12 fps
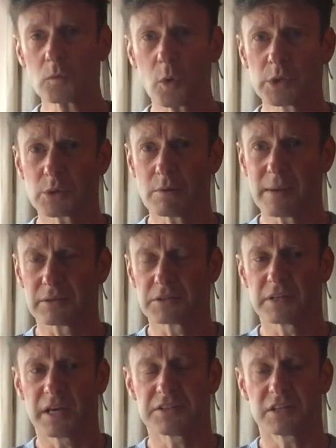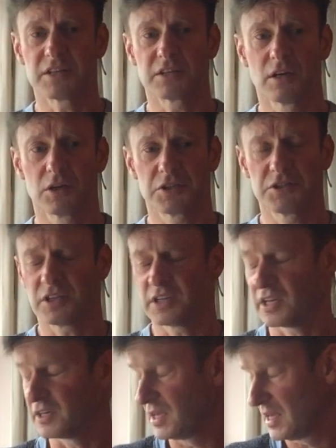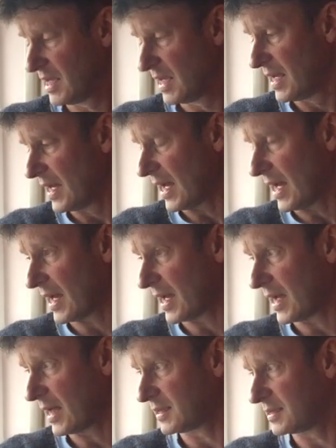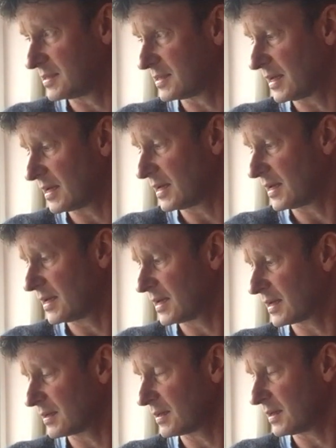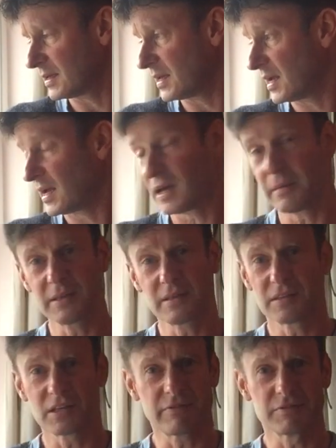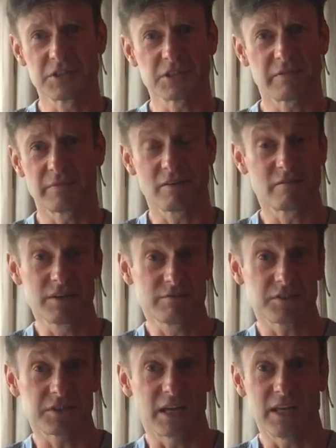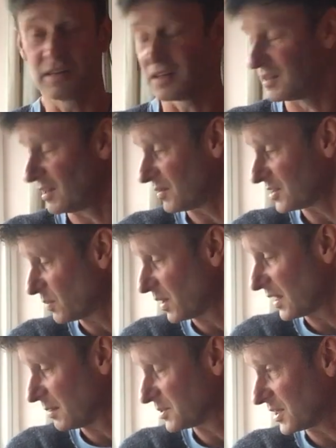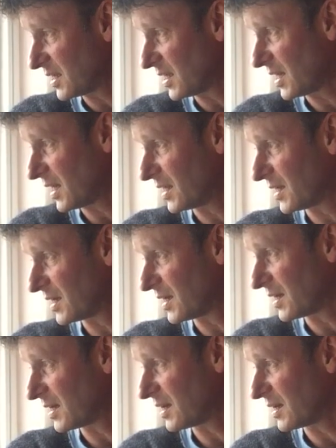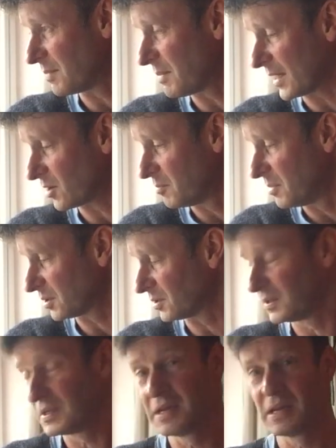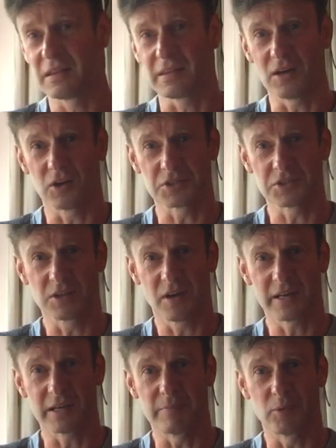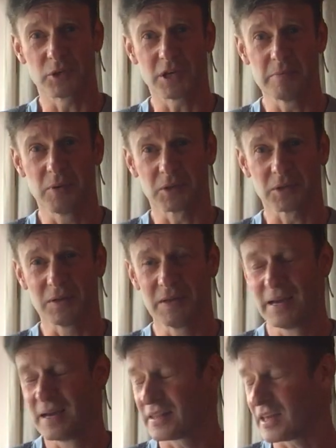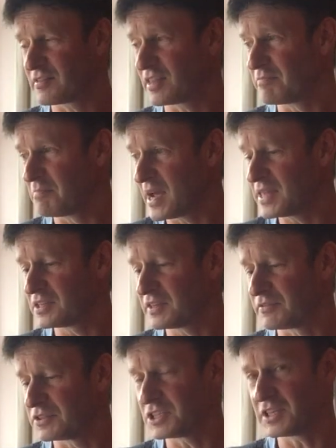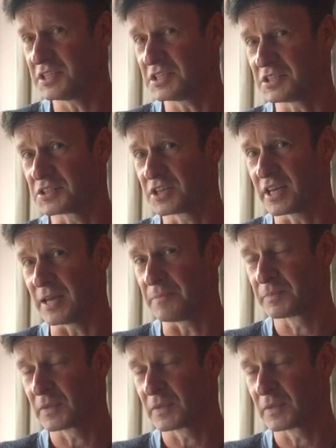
which we're about to taste, is an Argentinian, and yeah, I mean the differences are interesting in that this one comes in a Macon bottle, the Argentine in a Bordeaux bottle. They've made the differences easy to see.